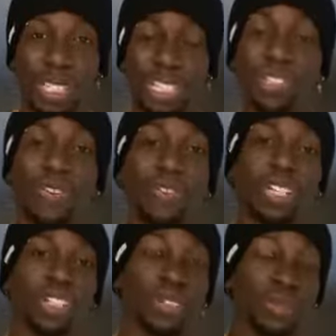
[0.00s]
things you're afraid
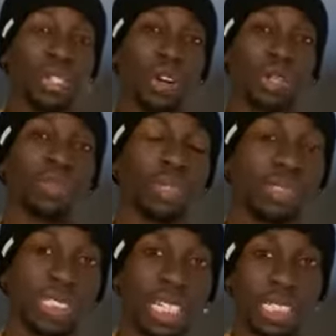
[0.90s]
to do start doing
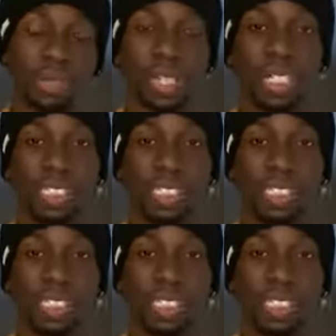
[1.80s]
those things man